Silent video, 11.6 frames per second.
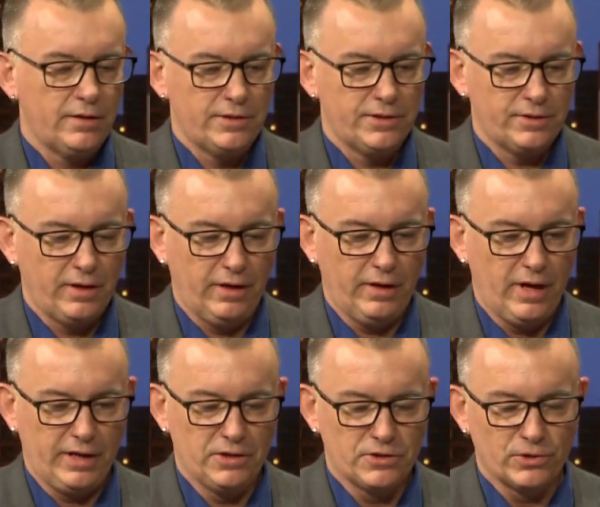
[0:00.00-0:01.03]
and I,
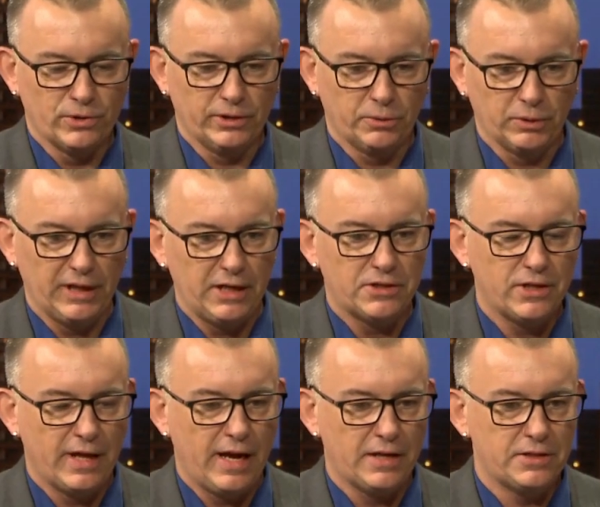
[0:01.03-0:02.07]
I, can certainly relate to
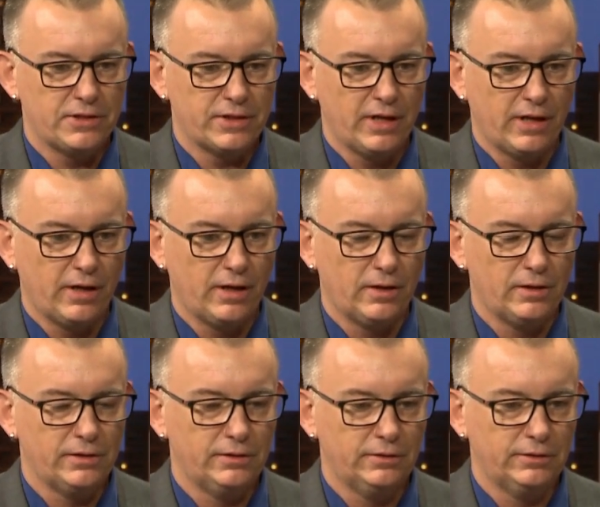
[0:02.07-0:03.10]
that. Uh,
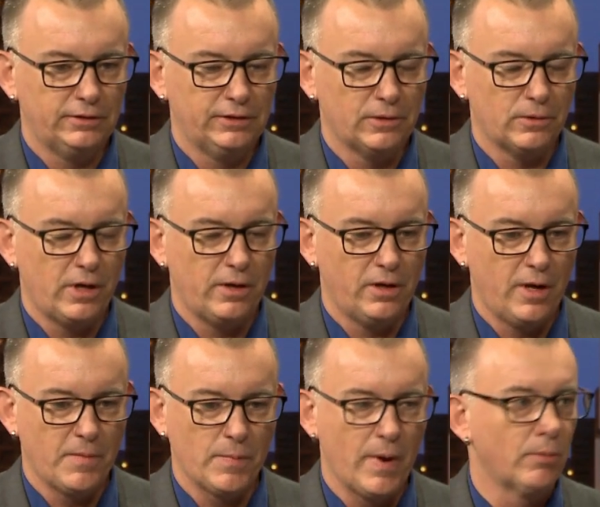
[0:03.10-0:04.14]
you know, I,
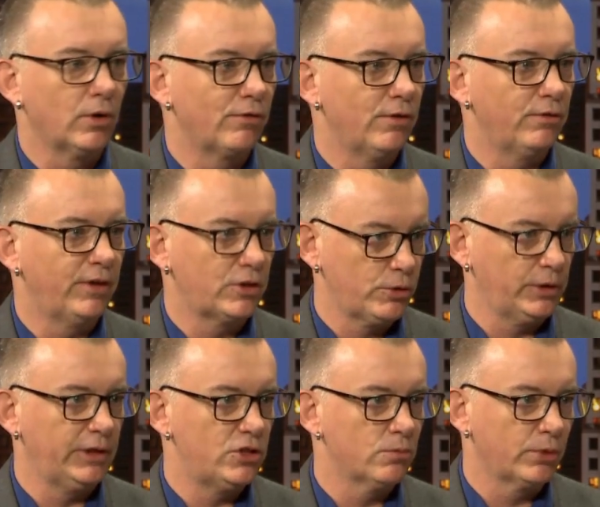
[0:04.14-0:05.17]
am a member of the Victory
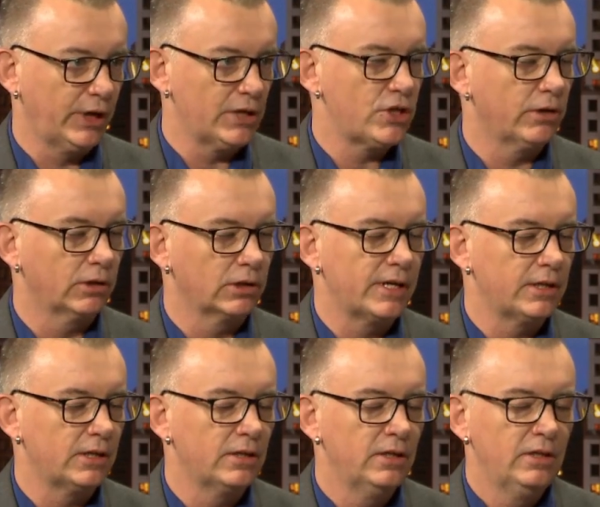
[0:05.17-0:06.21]
Legion branch here in
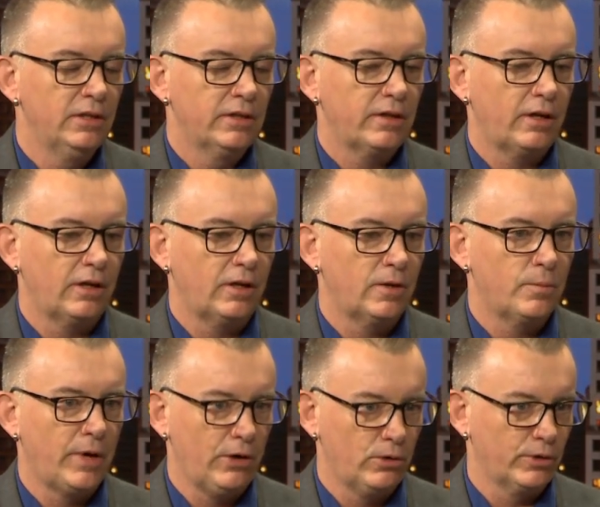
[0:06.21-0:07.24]
London. Uh,
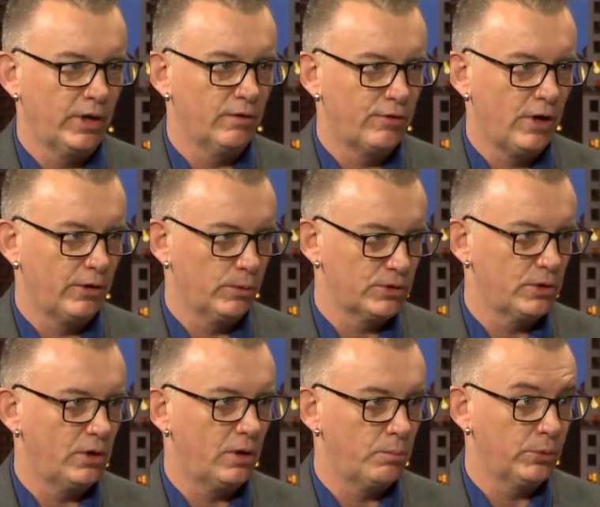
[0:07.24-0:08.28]
my own grandfather was
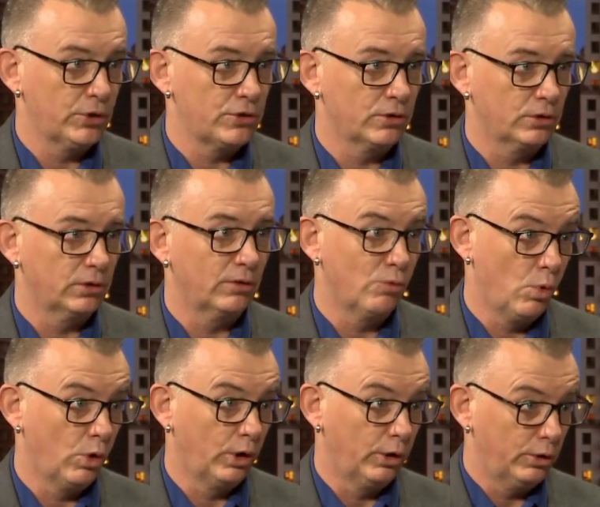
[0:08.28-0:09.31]
a, a, prisoner of
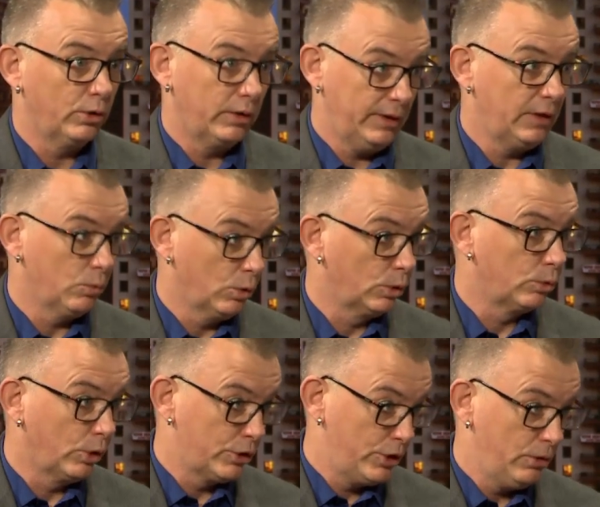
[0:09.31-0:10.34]
war in World
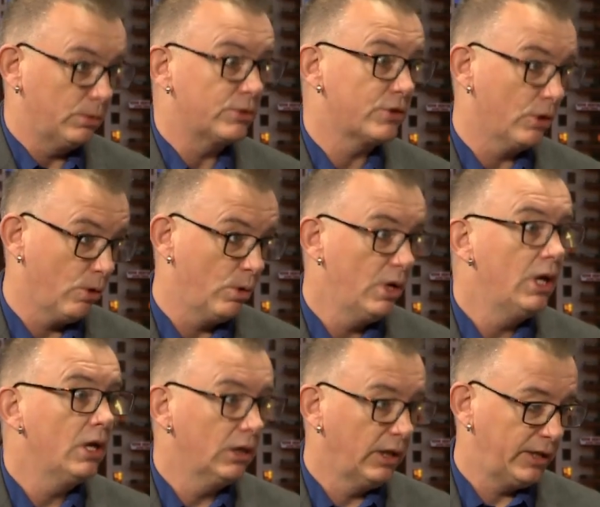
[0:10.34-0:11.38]
War II. So,
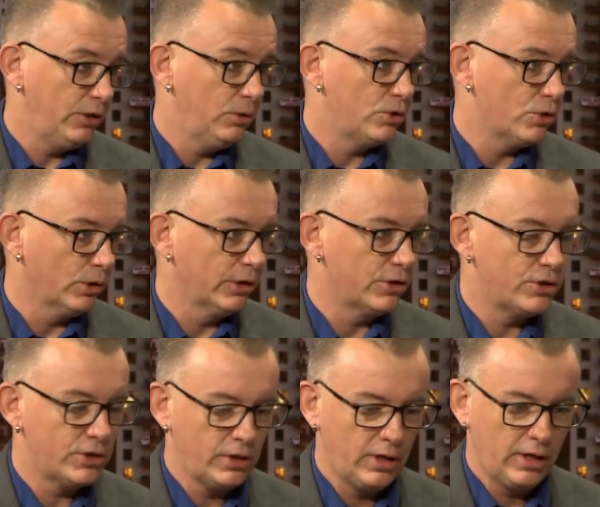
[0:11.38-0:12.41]
like you,
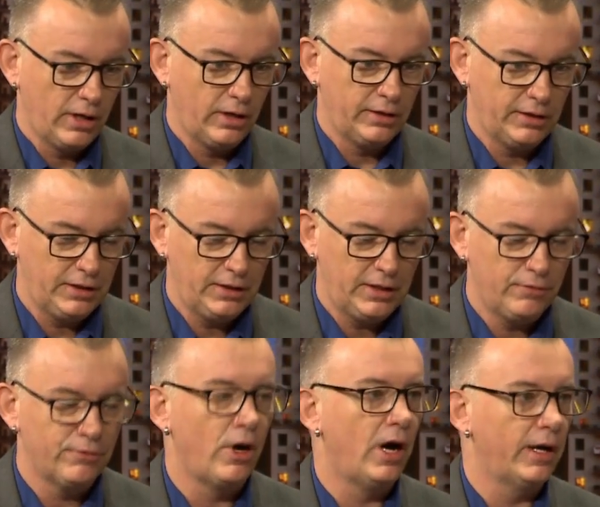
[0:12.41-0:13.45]
George, uh, he, he
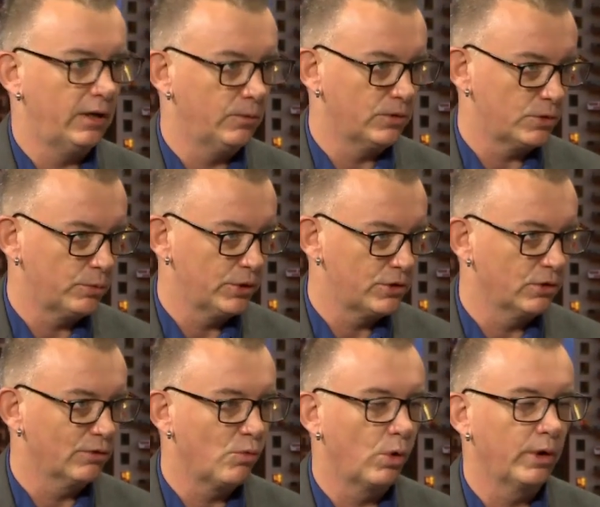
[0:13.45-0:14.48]
fought and was a
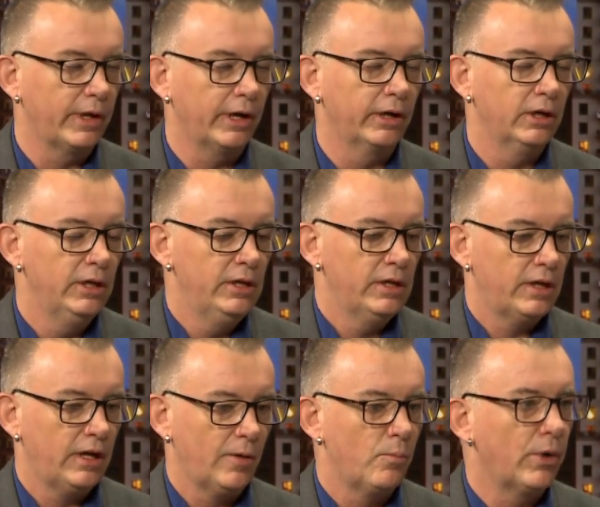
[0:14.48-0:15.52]
prisoner of war there.
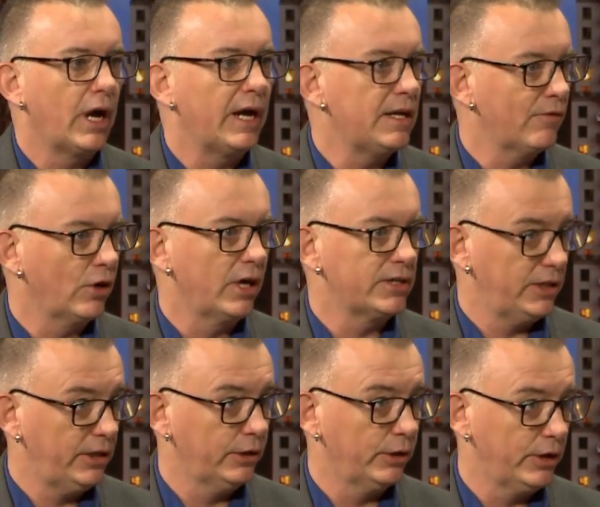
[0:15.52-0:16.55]
Um, but I never got to
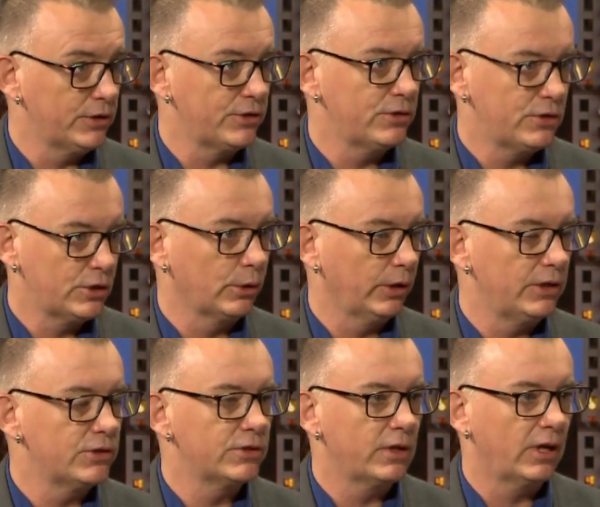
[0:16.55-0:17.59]
hear his
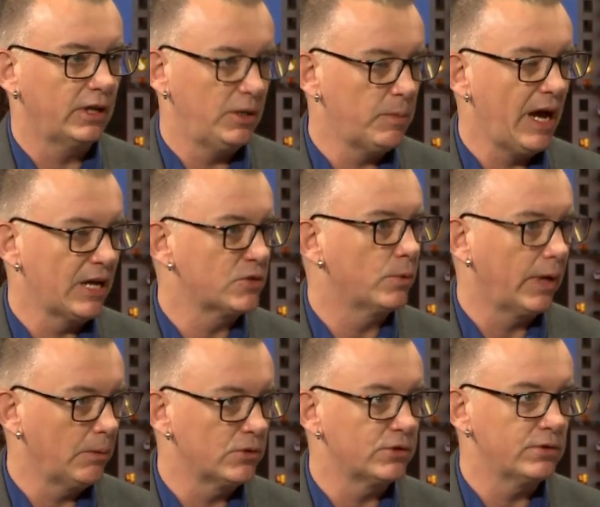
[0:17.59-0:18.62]
stories. Uh, he passed when
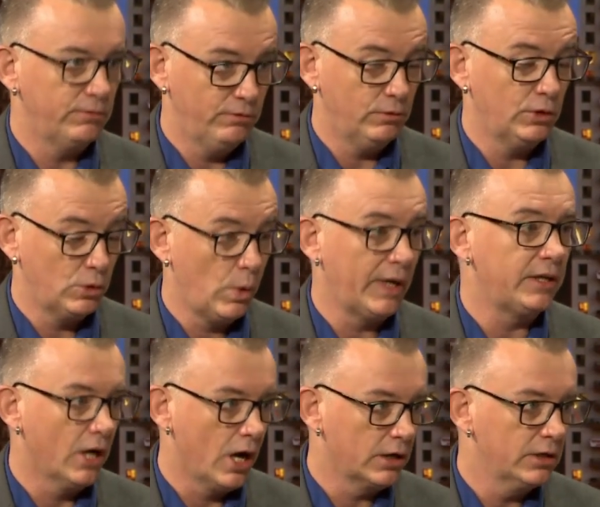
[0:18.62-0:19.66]
I was uh, wow. quite
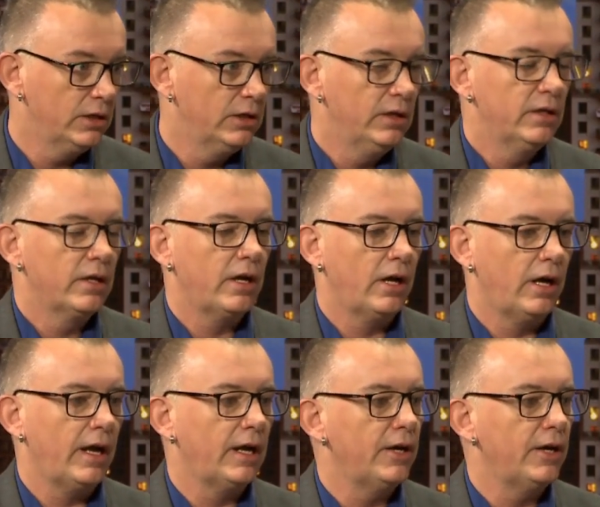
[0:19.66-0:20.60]
young. Uh,